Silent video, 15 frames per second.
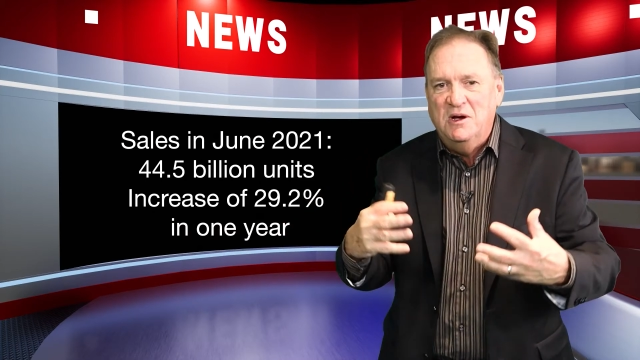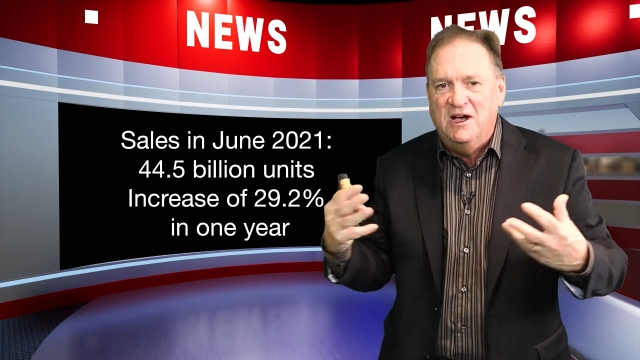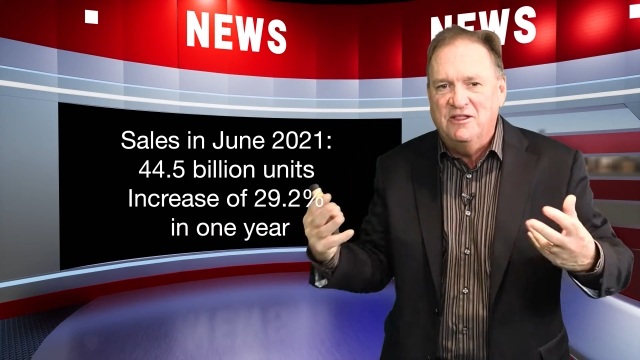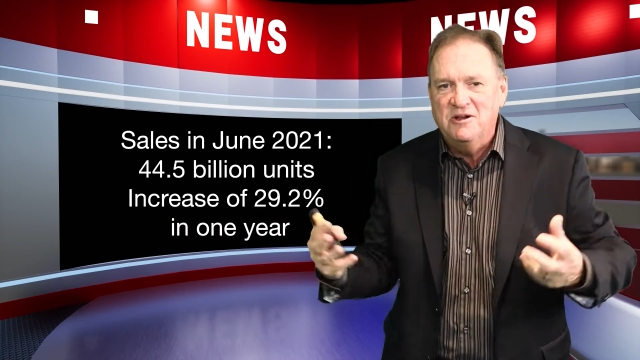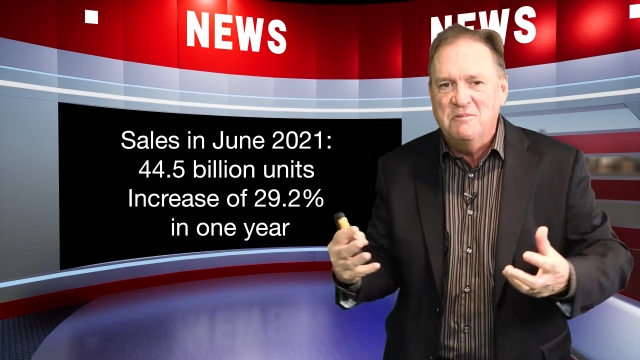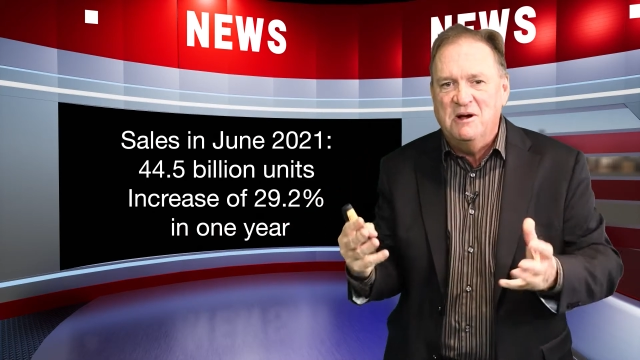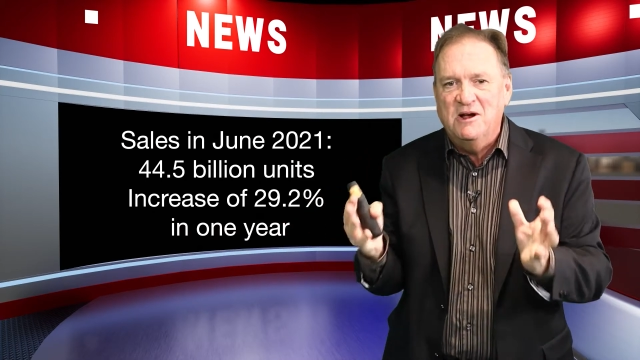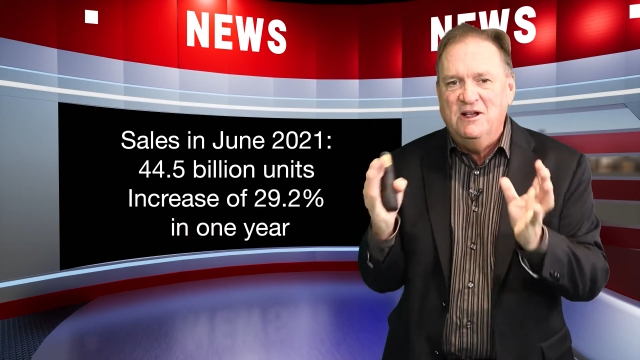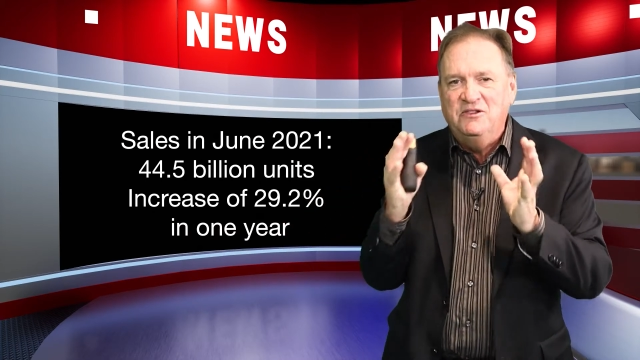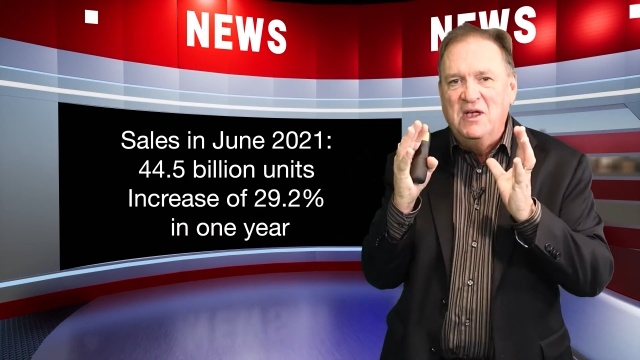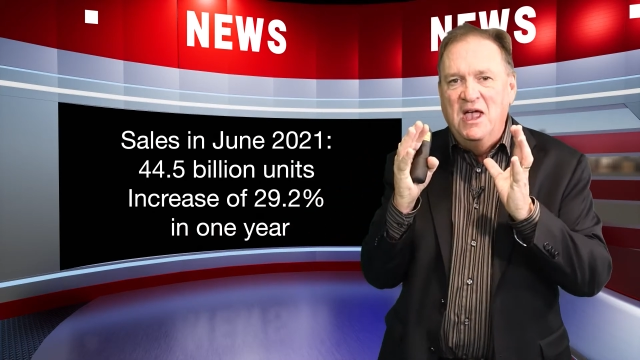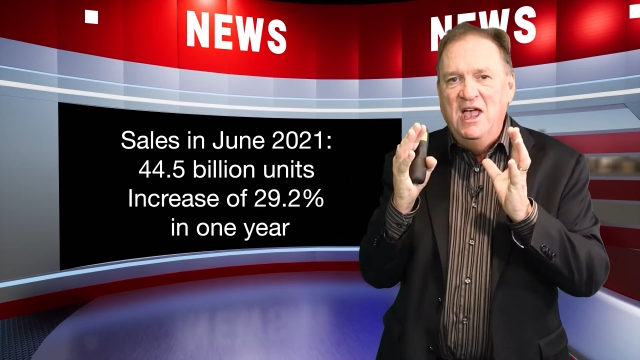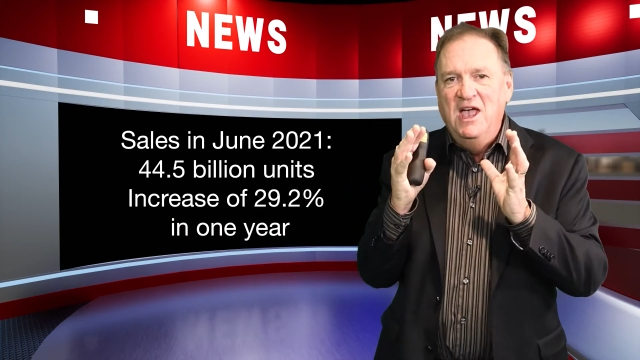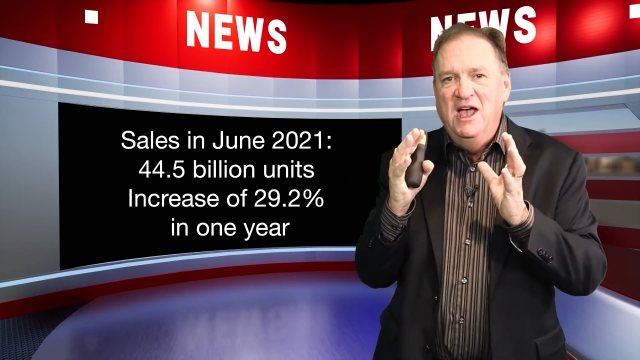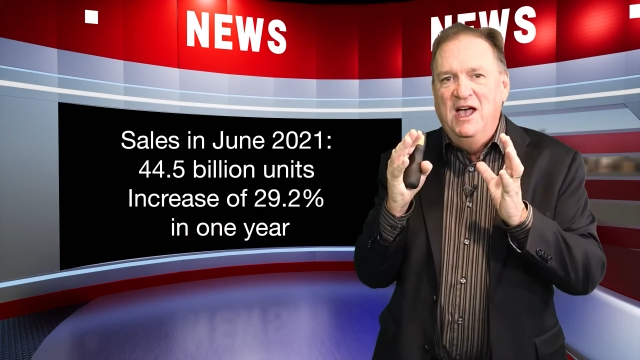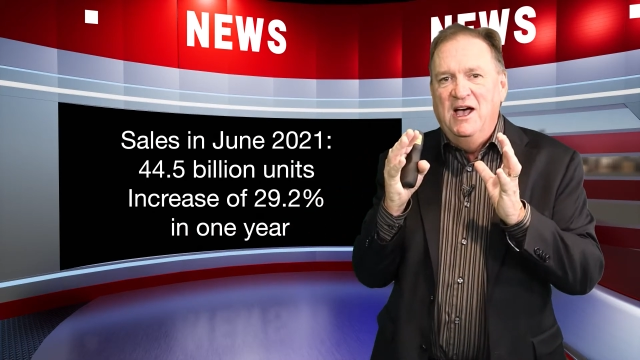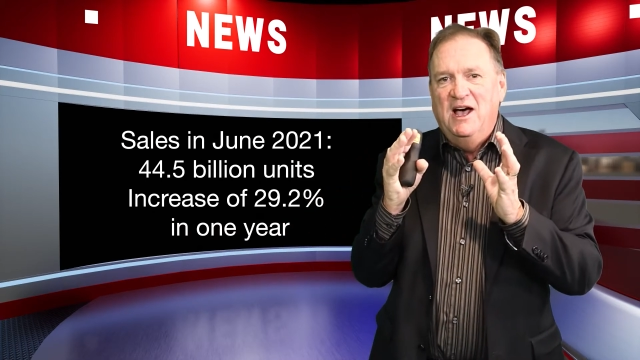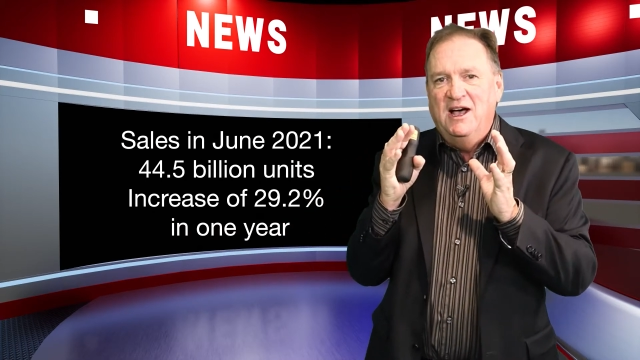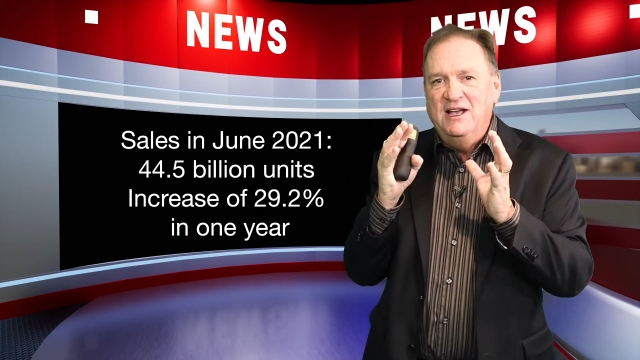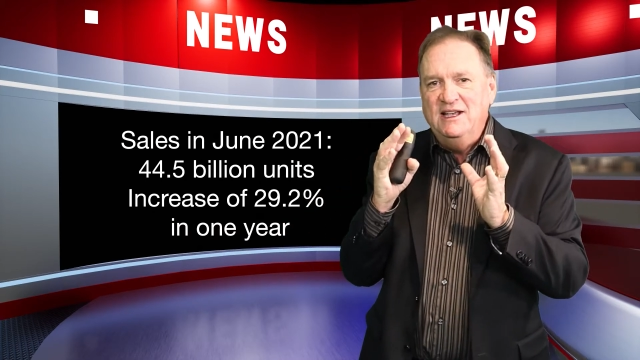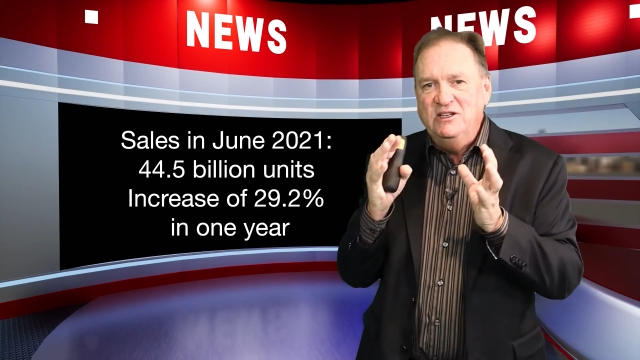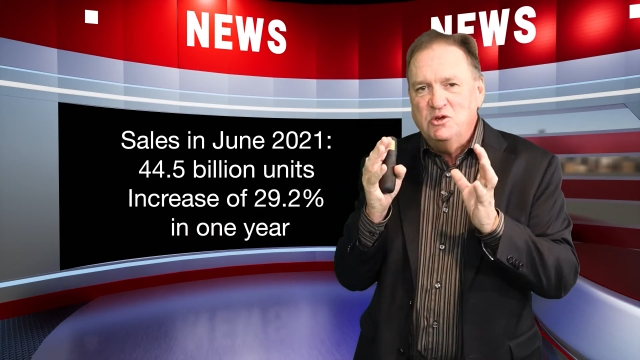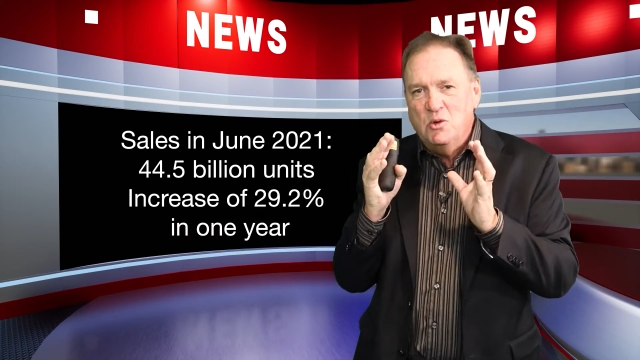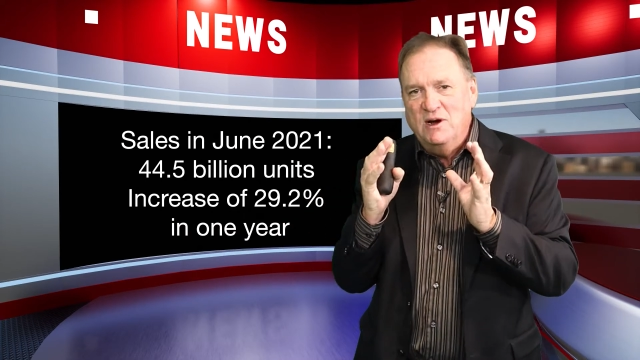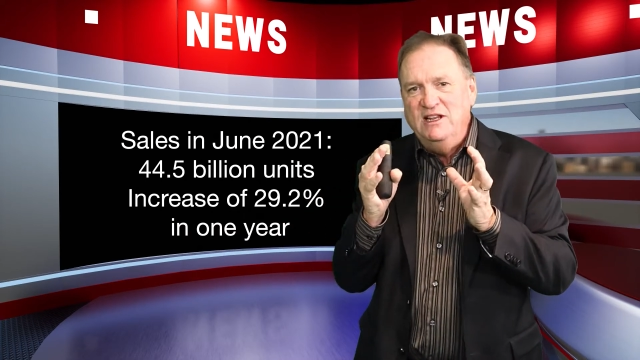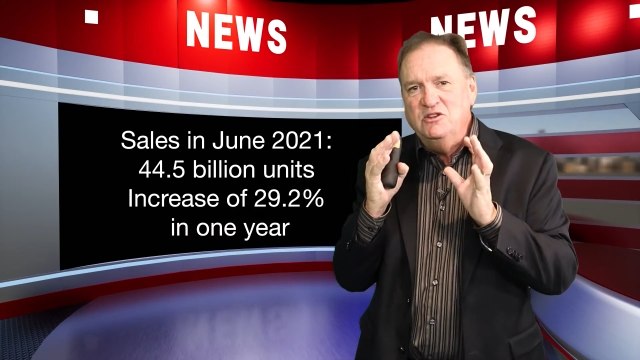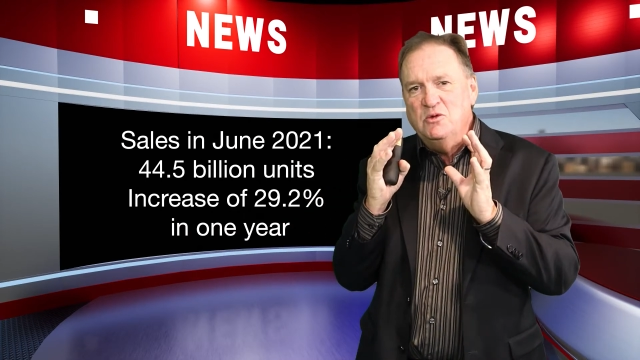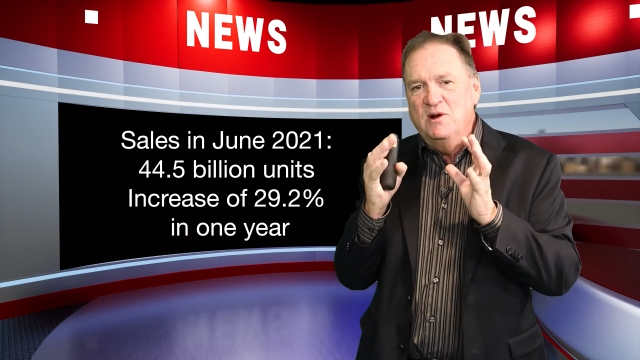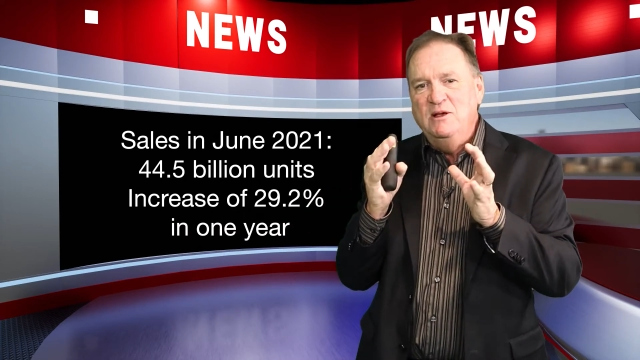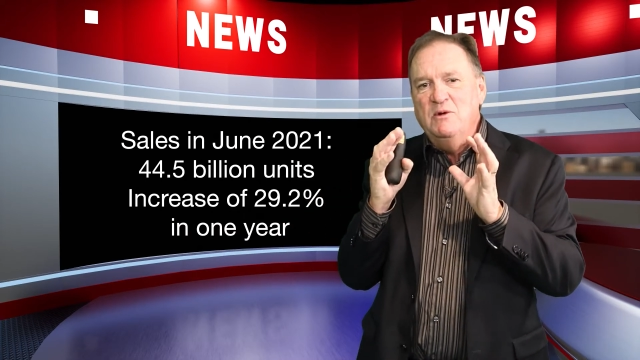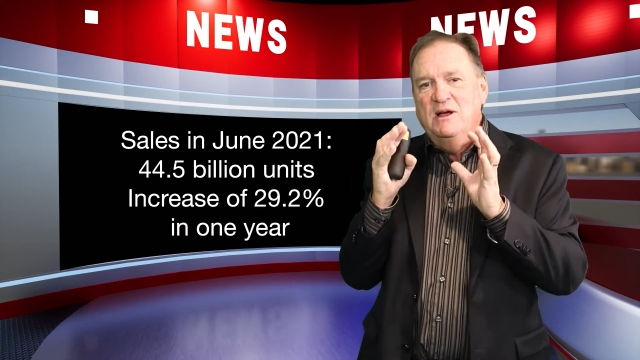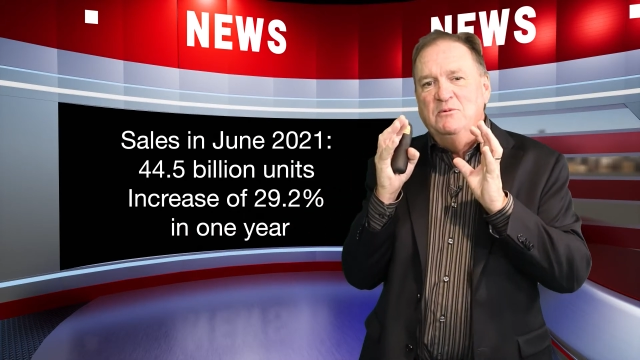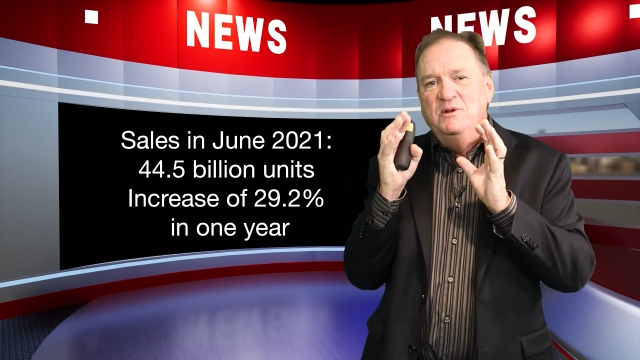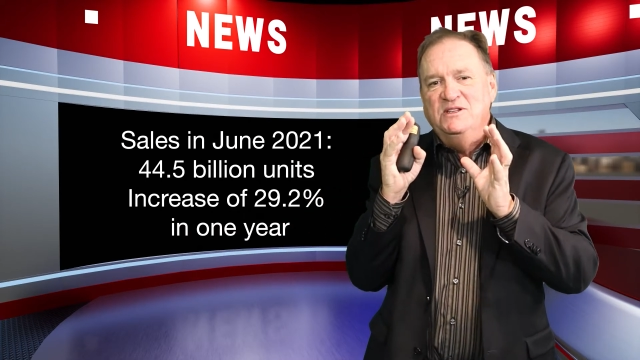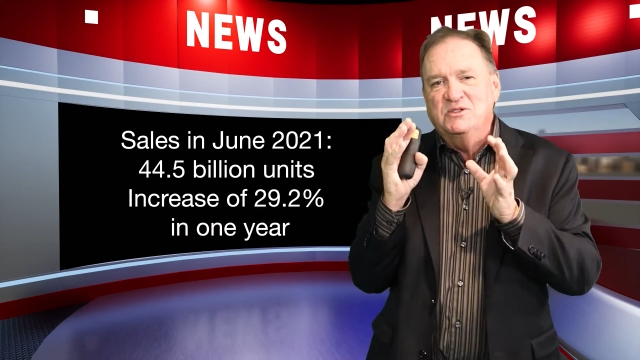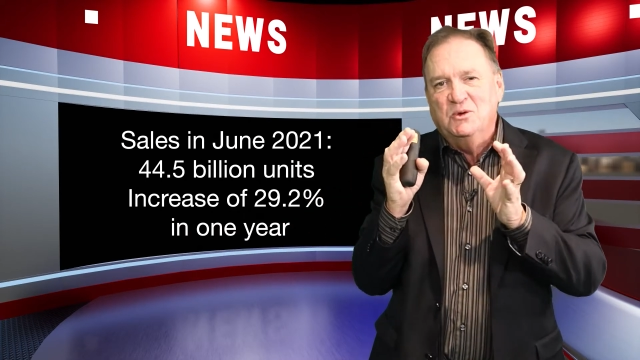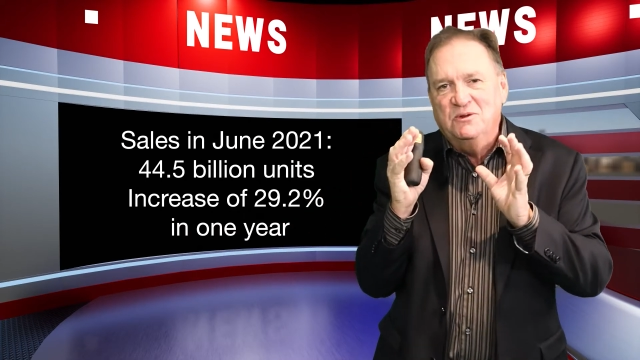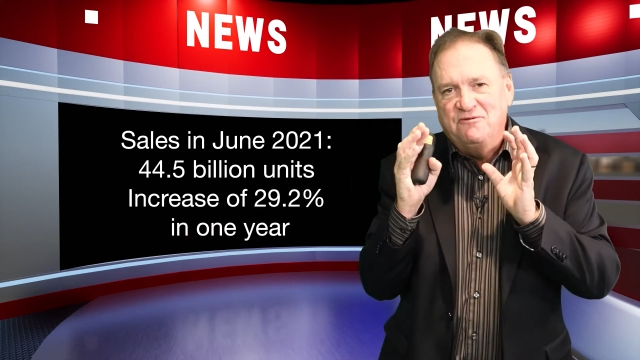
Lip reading: other markets. In 2021, we sold